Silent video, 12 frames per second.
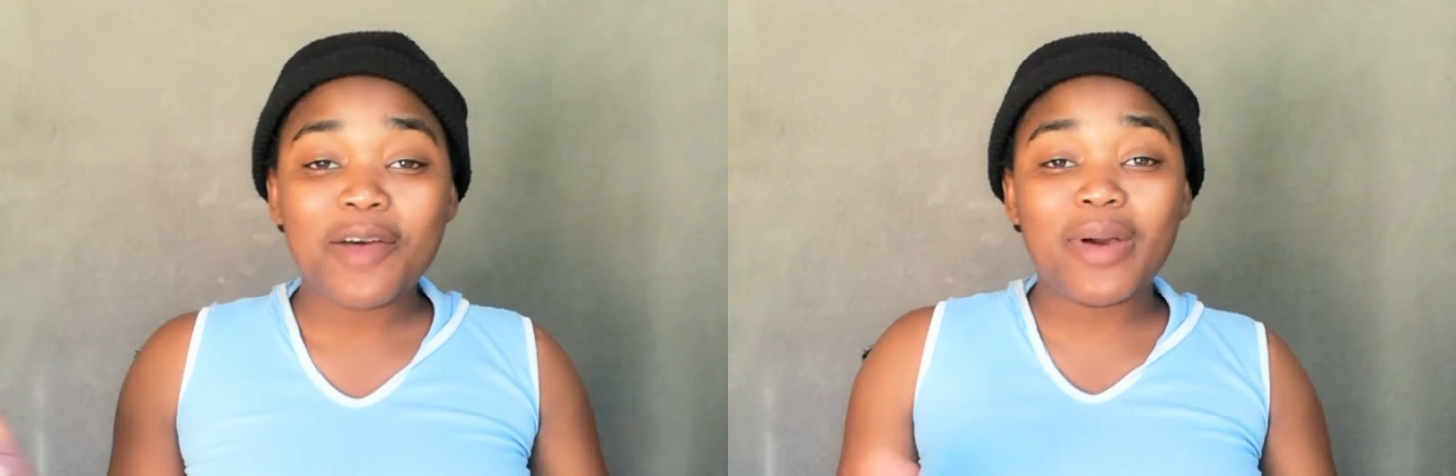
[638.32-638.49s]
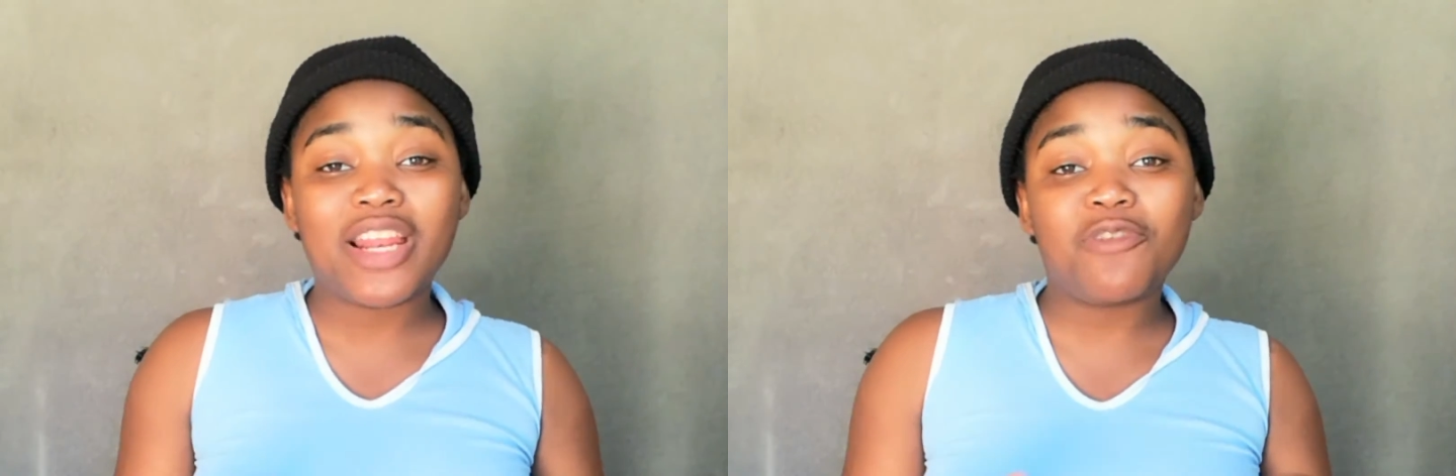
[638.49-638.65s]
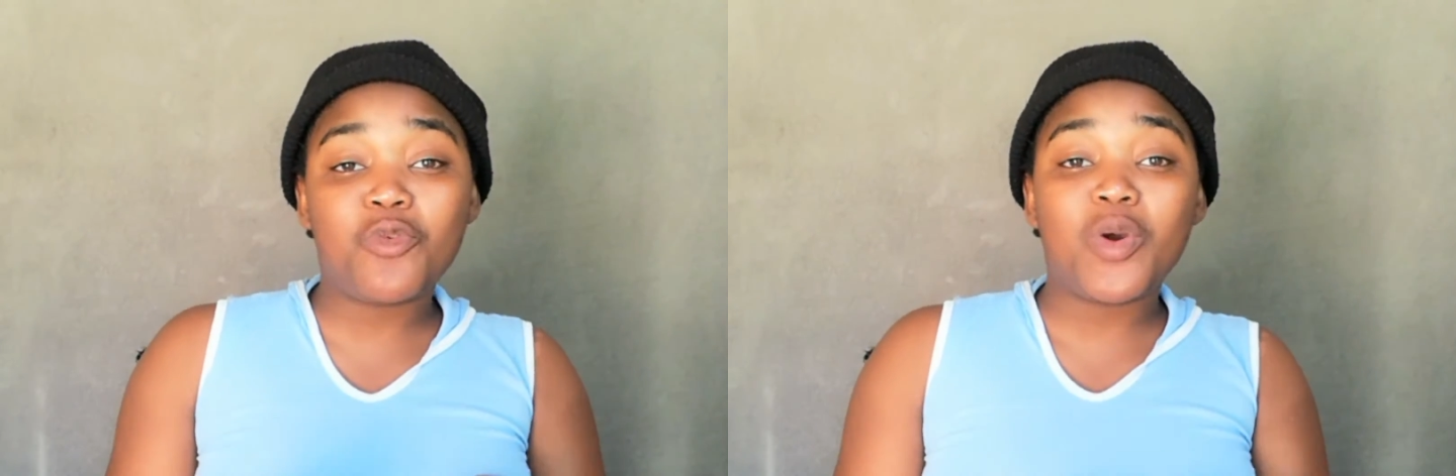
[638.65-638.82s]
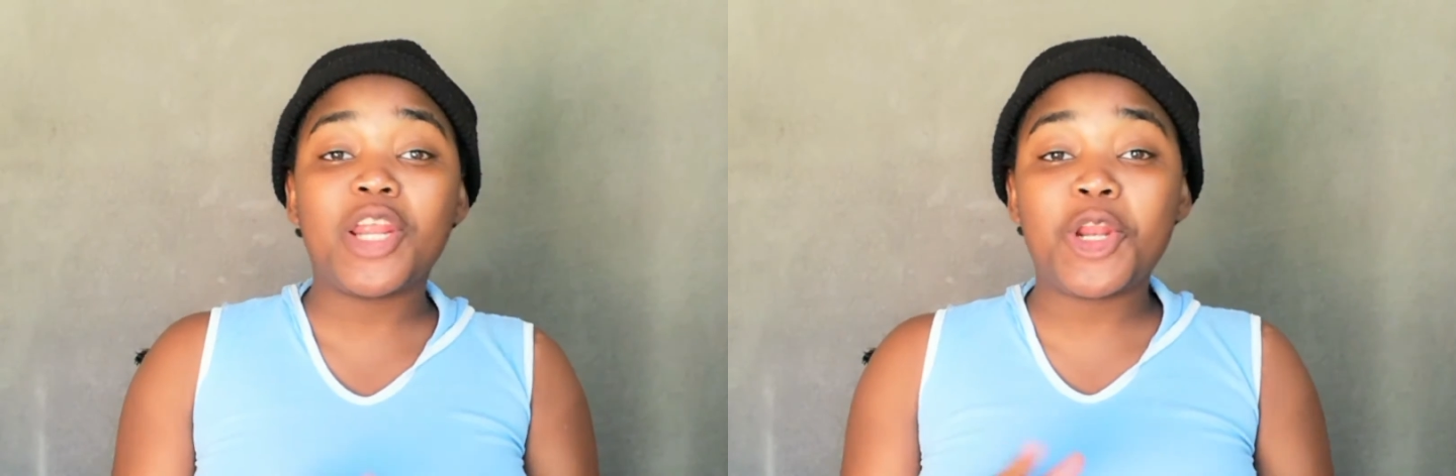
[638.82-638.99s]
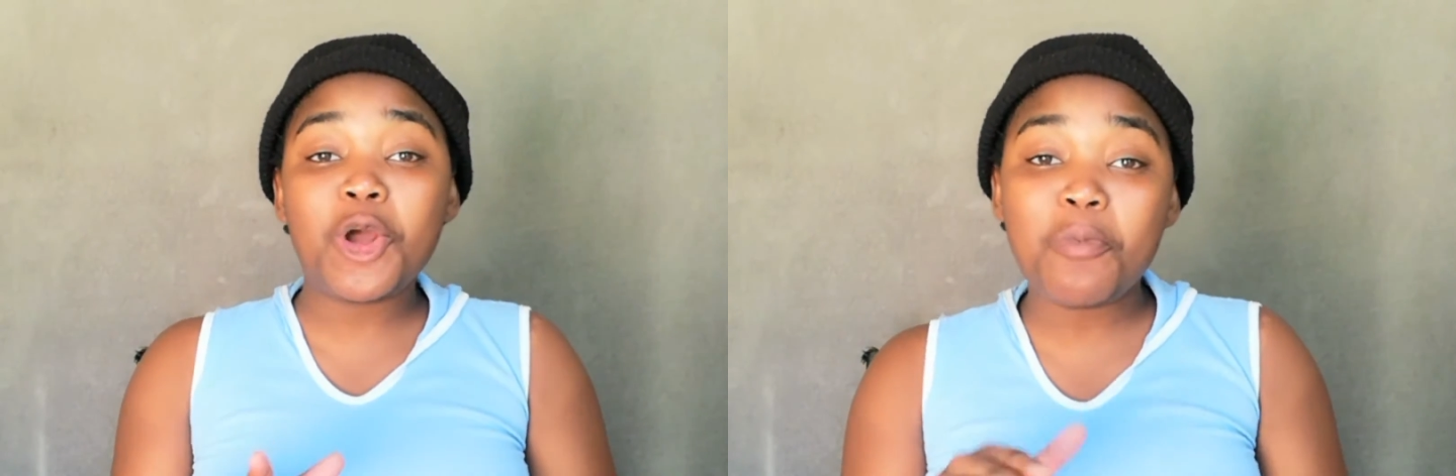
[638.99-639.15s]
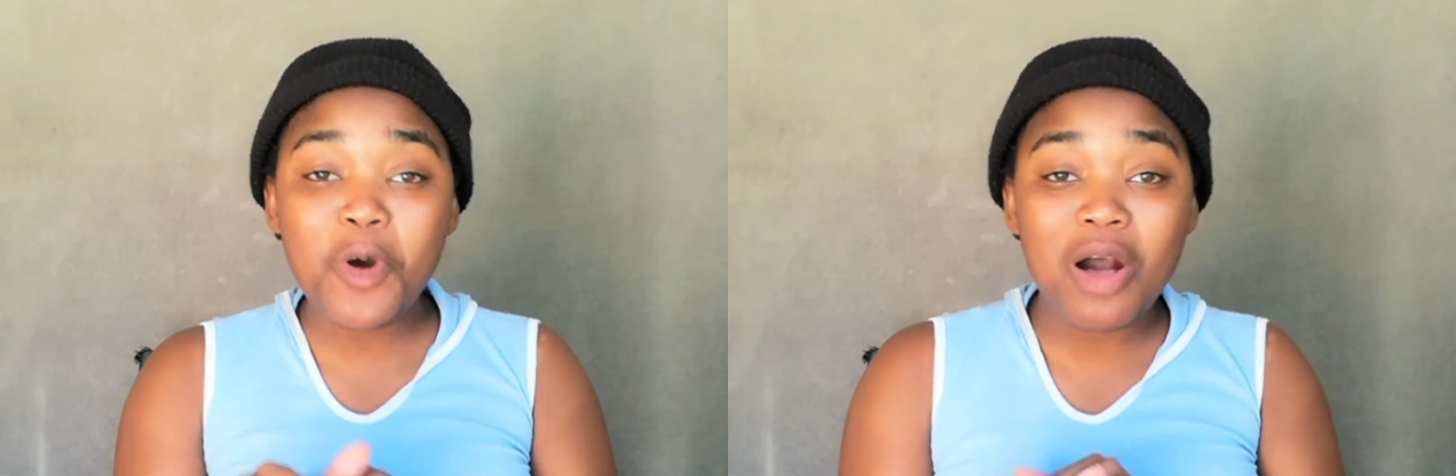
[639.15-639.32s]
But if you want to
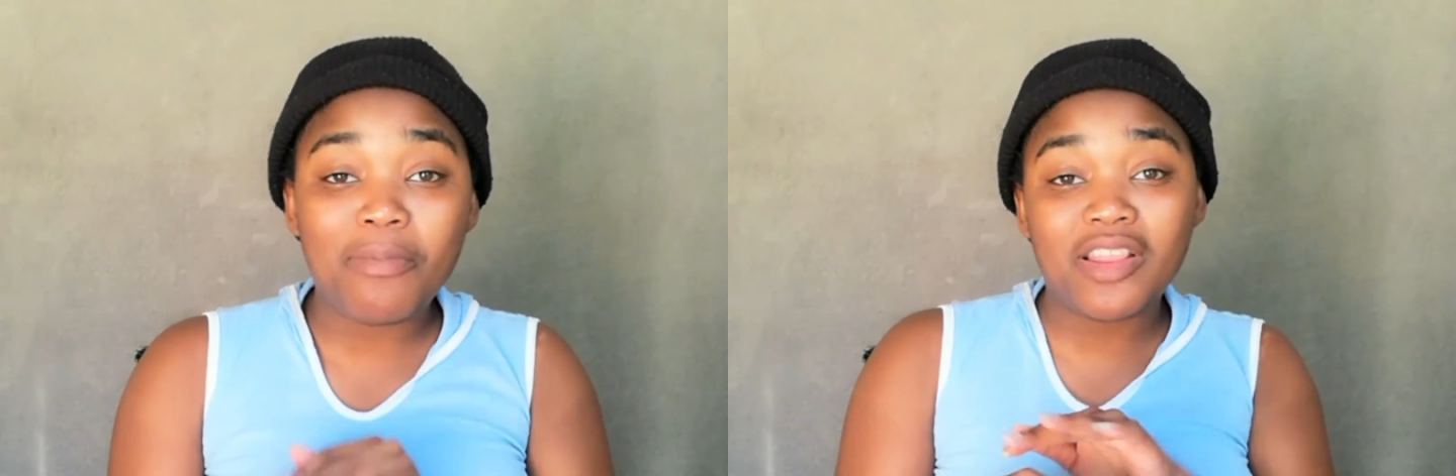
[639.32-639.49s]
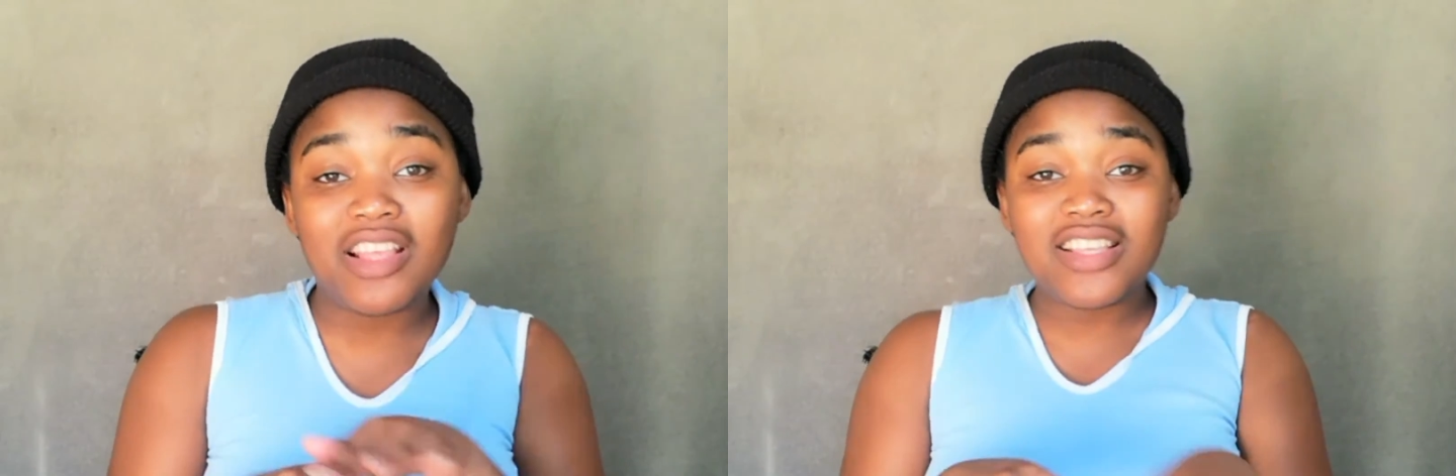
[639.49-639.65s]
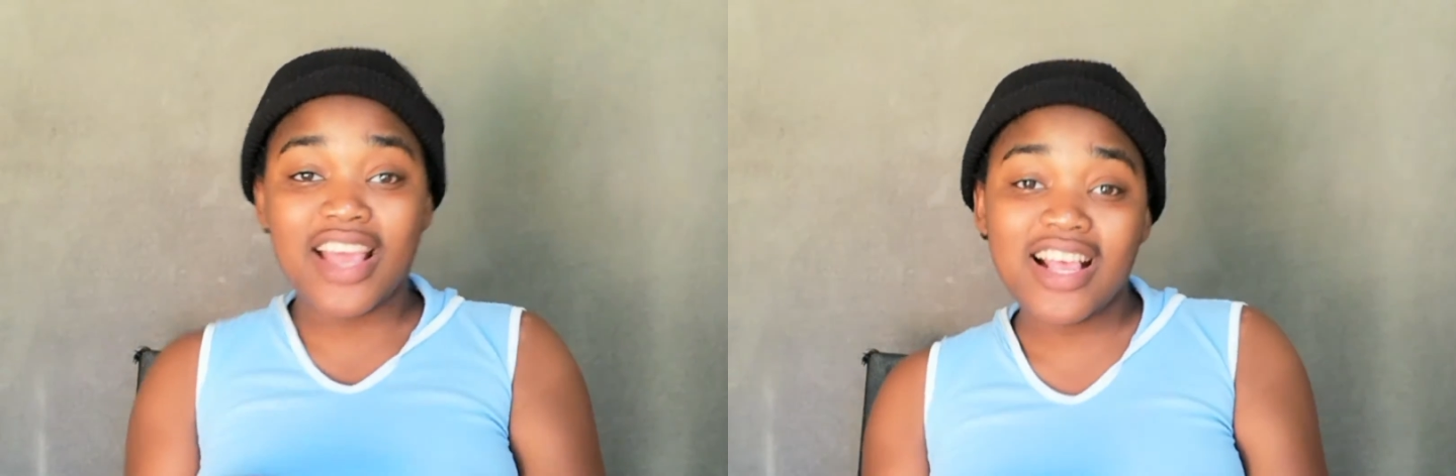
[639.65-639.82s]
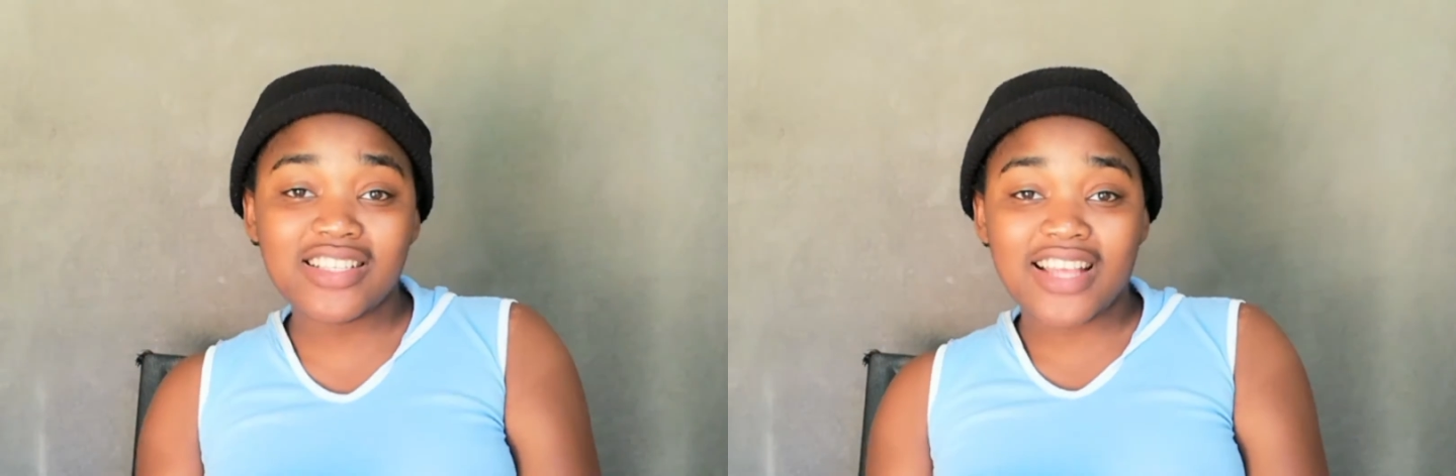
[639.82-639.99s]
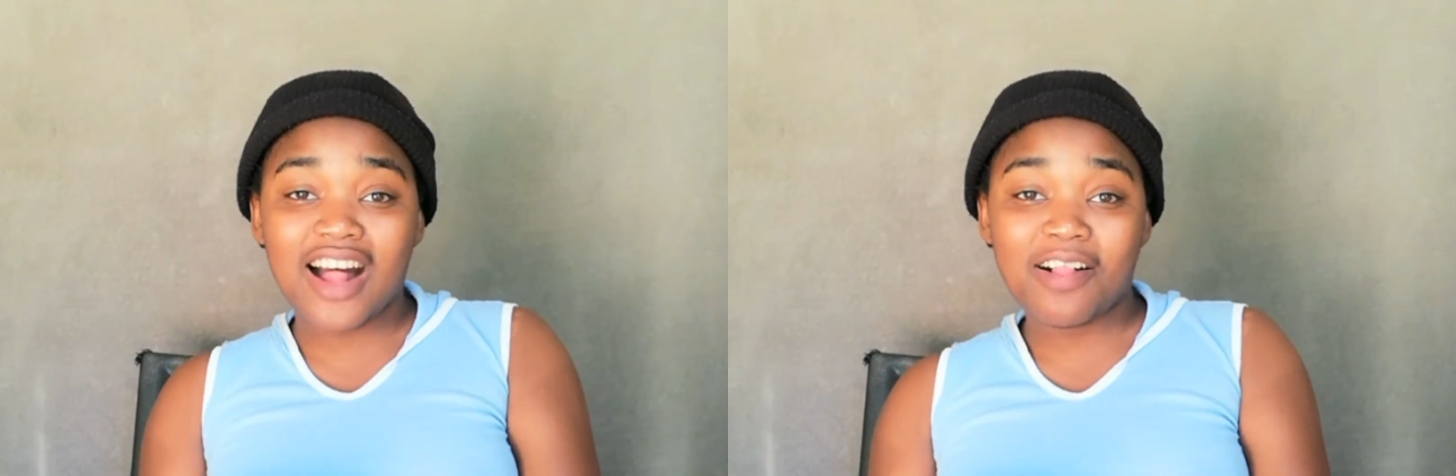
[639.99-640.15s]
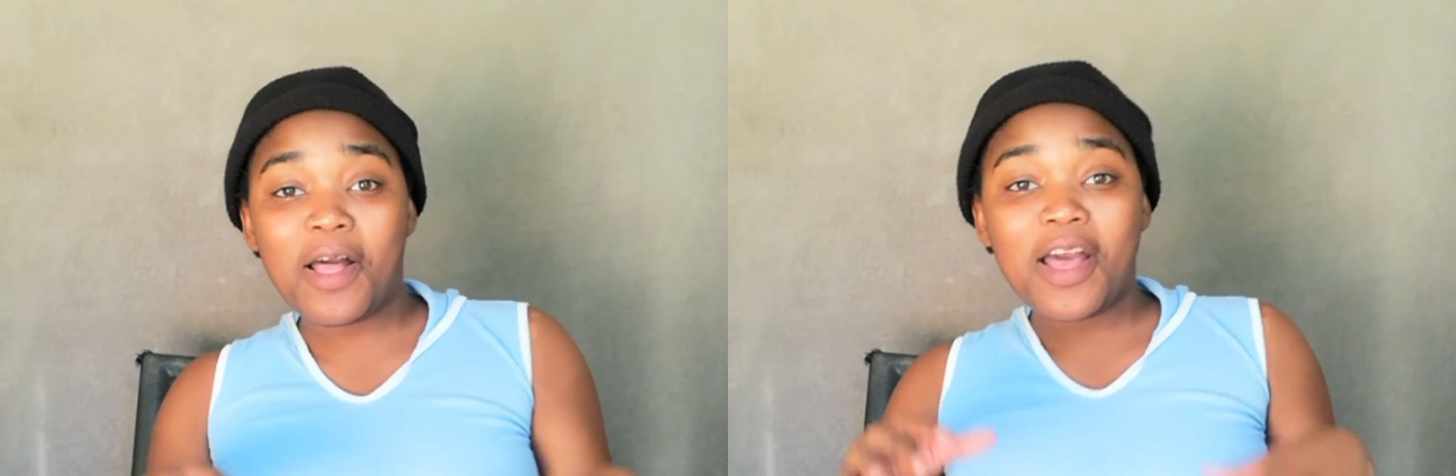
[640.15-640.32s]
know more about this
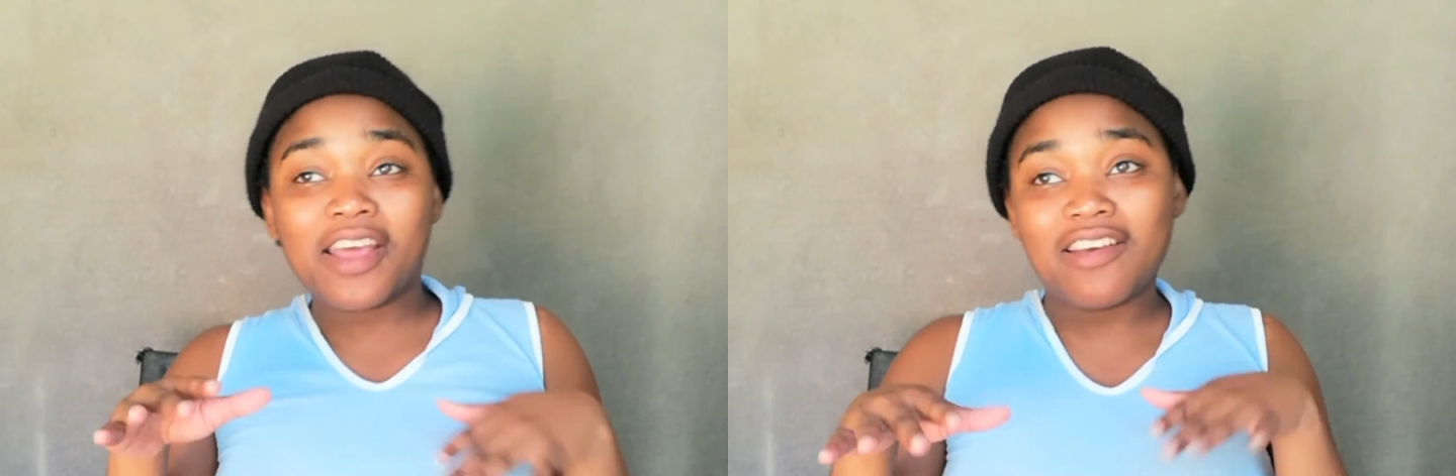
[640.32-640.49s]
hairstyle,